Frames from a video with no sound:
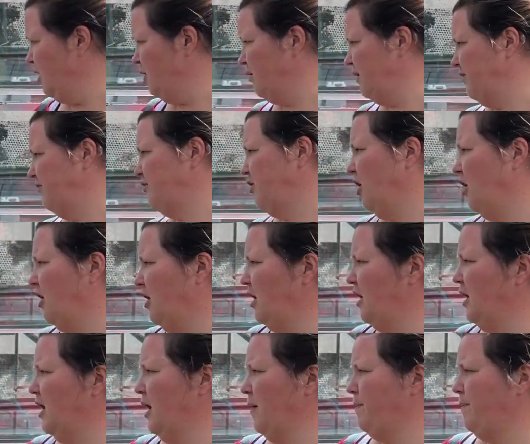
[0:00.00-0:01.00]
We've got
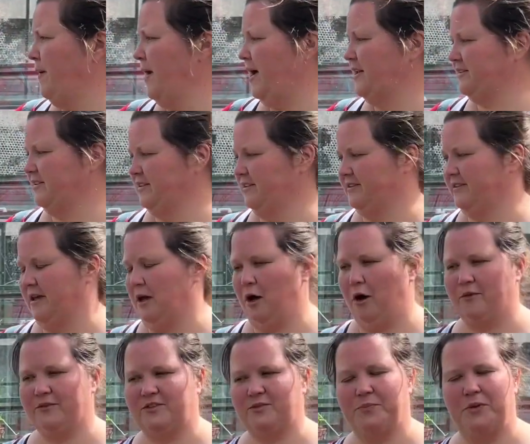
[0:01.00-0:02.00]
a better set
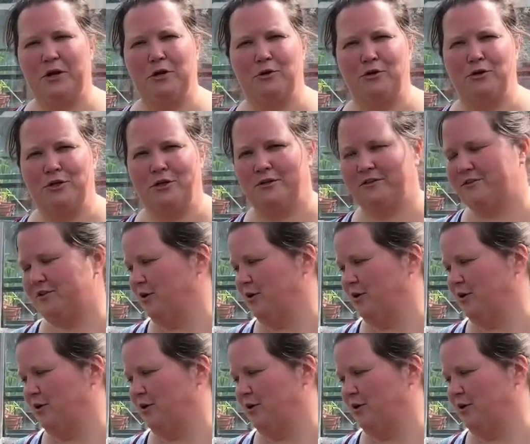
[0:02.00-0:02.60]
of spring onions.